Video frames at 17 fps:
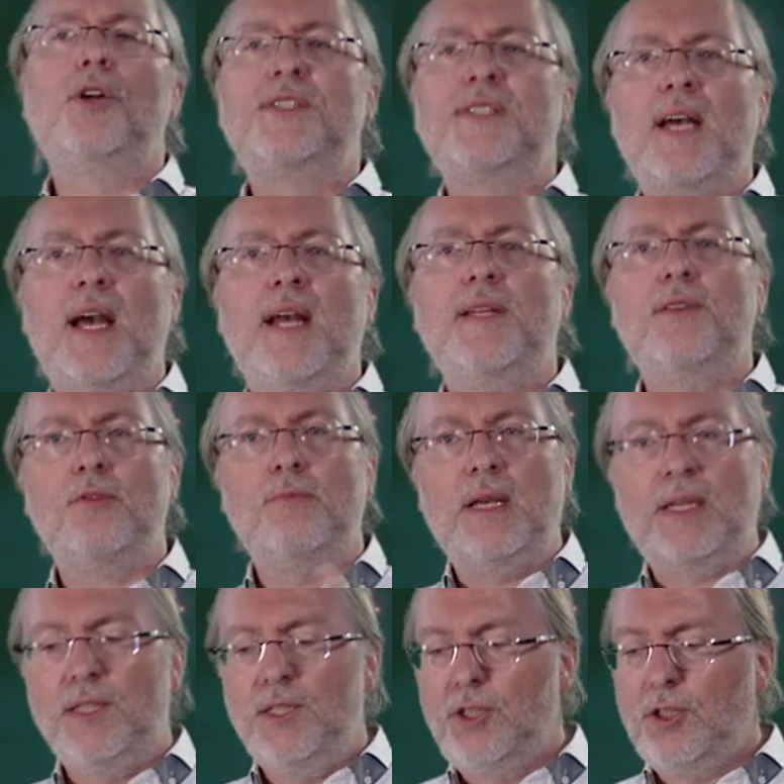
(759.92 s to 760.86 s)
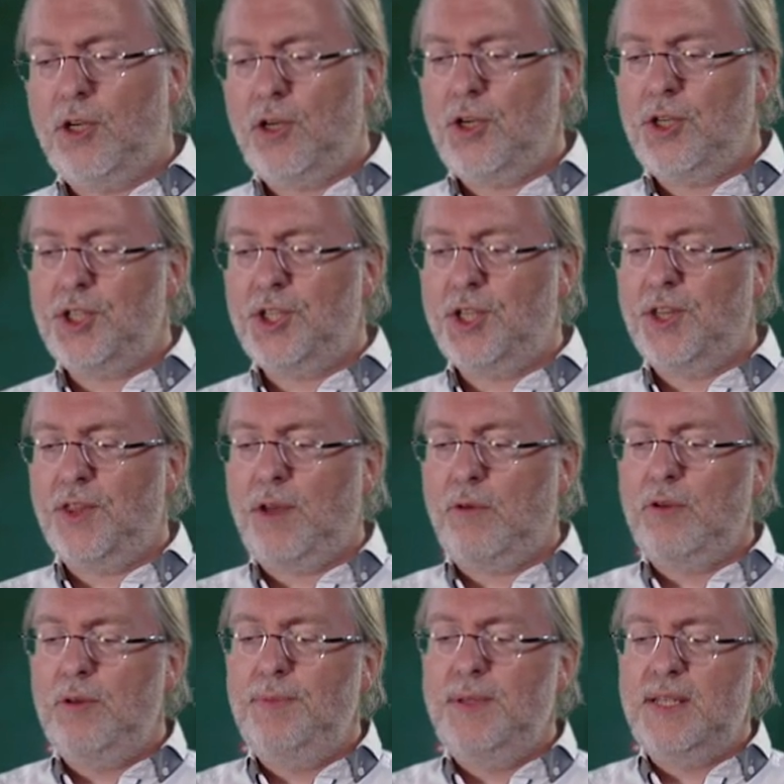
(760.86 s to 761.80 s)
Aside the Macintosh,
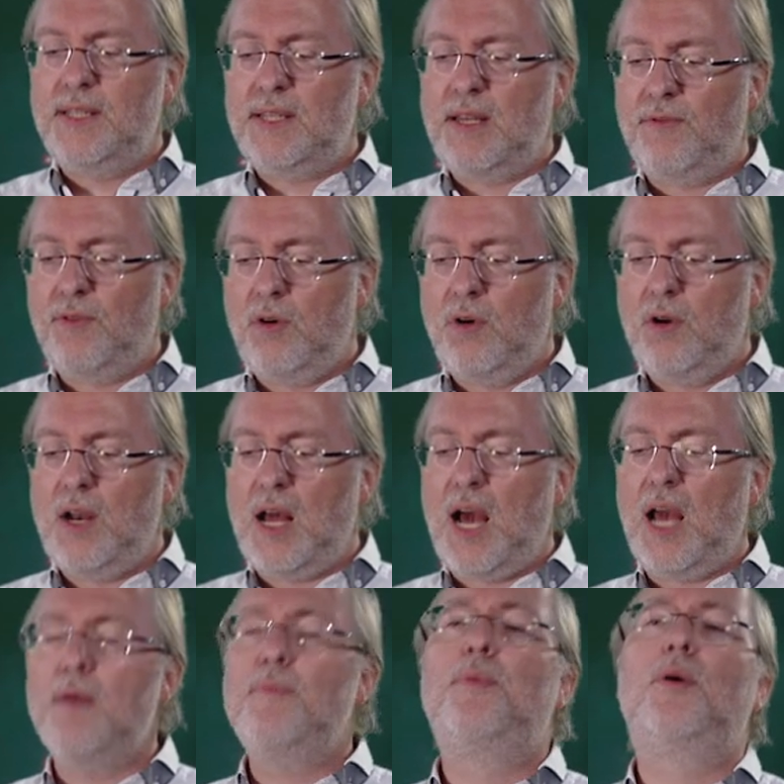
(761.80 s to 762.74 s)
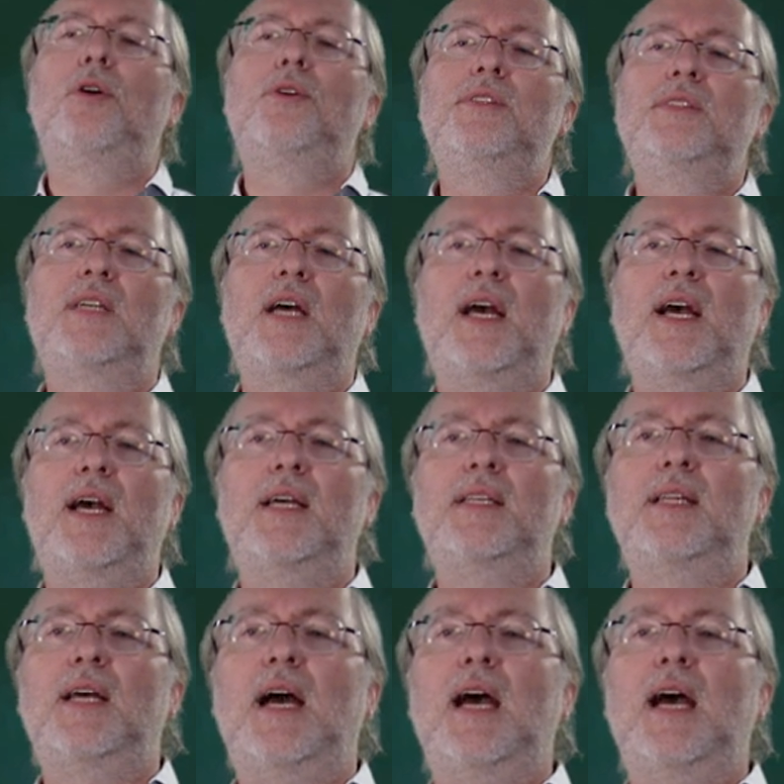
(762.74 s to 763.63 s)
there will be several iPods and